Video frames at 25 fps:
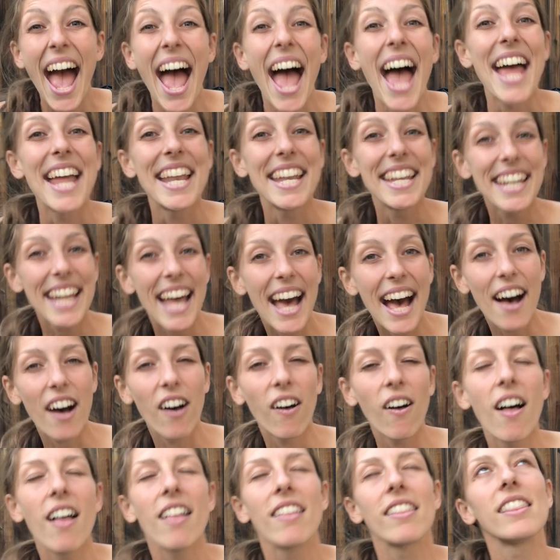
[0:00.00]
And
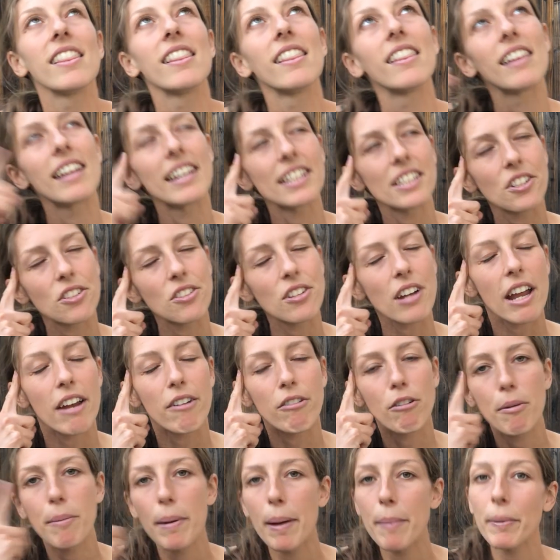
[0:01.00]
now, let's try to
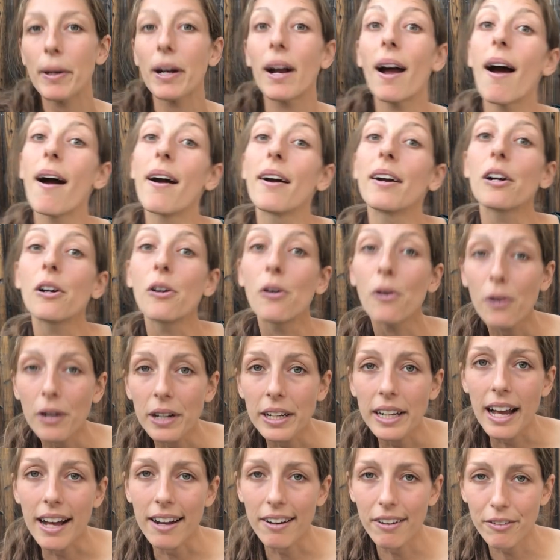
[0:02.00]
remember our
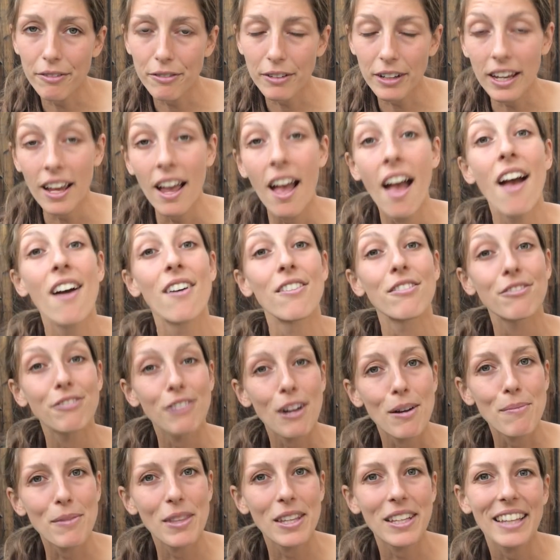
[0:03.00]
choreography
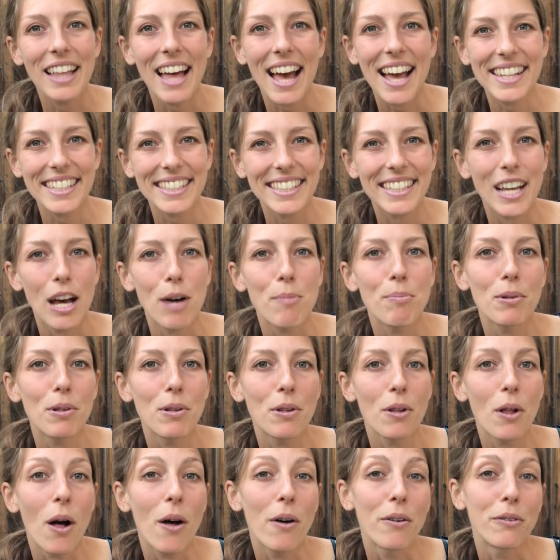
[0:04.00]
from the last
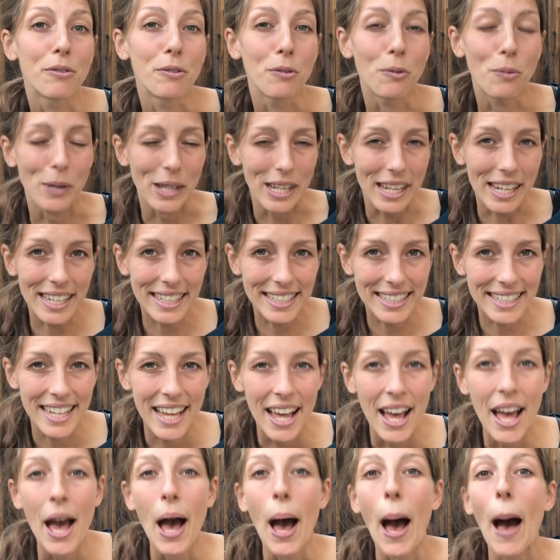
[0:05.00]
couple of weeks
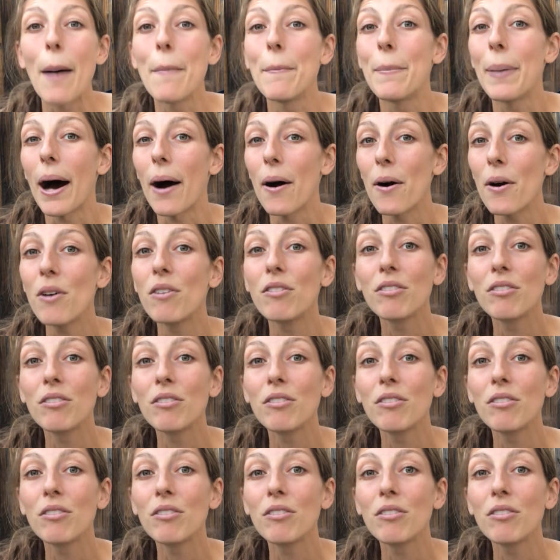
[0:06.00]
about